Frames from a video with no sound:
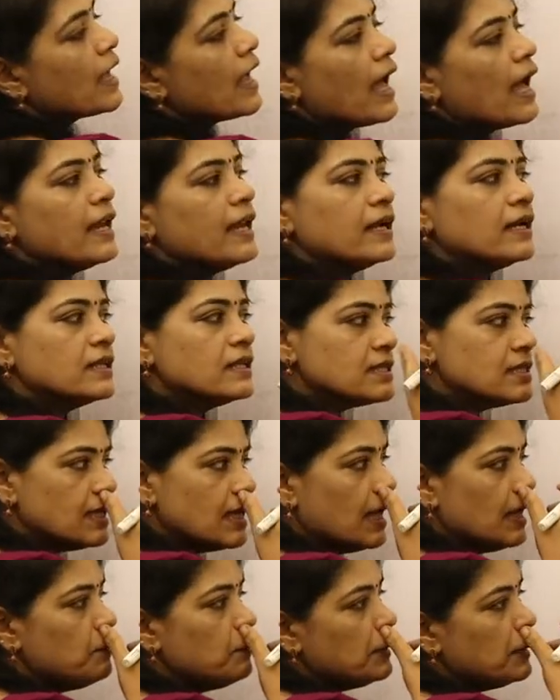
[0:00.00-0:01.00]
And at the
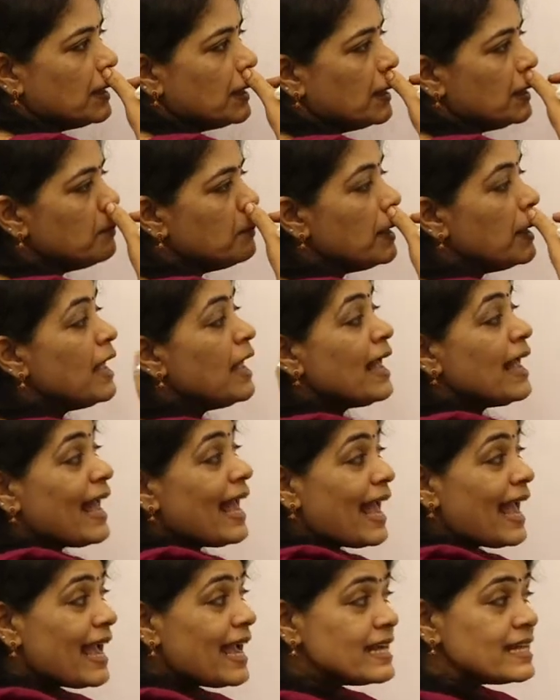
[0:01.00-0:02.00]
same time,
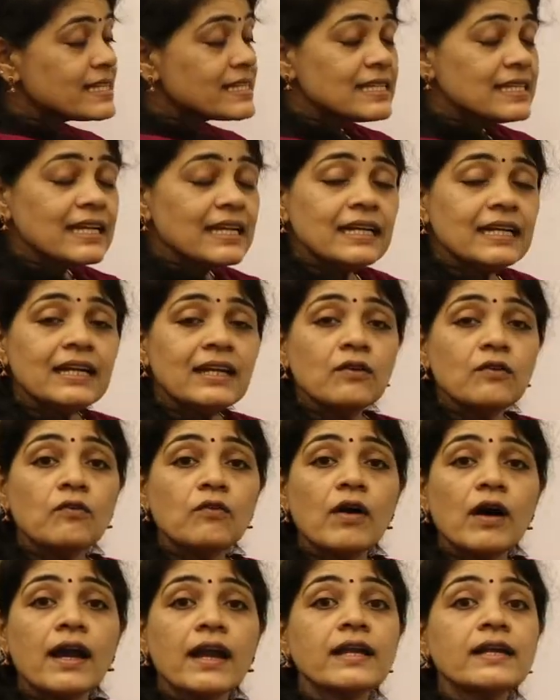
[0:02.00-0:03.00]
AC
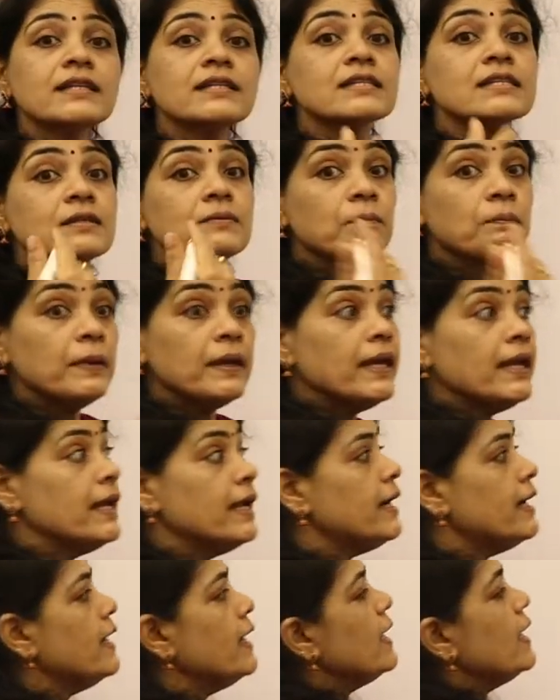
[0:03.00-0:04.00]
divides
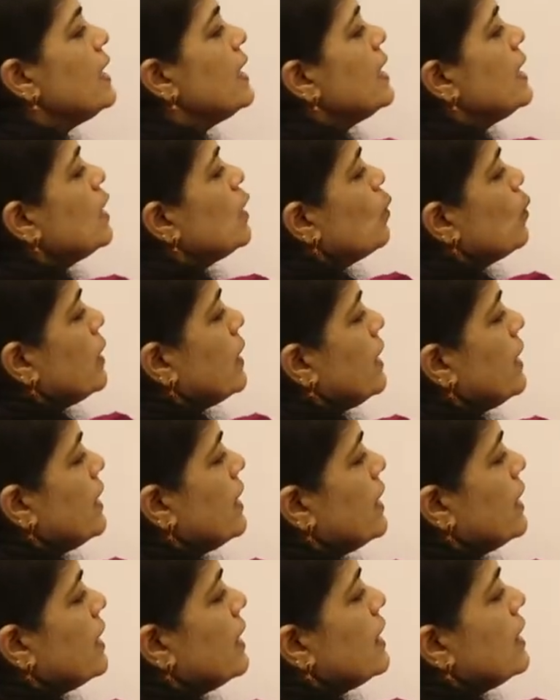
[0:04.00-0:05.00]
BD
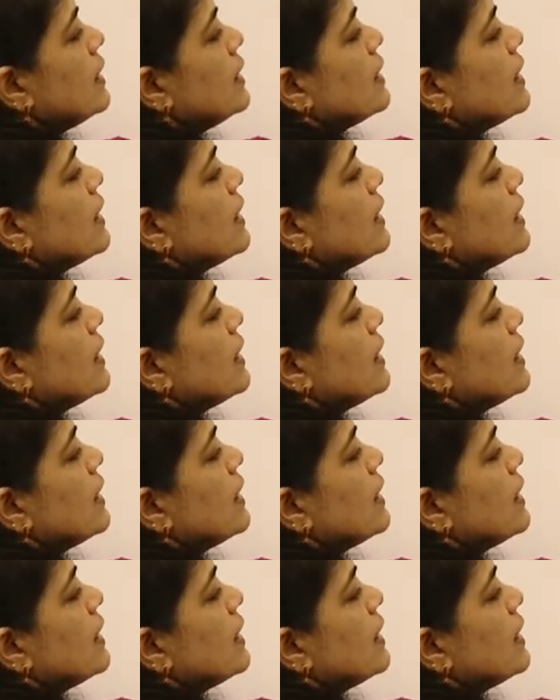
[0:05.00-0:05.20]
equally.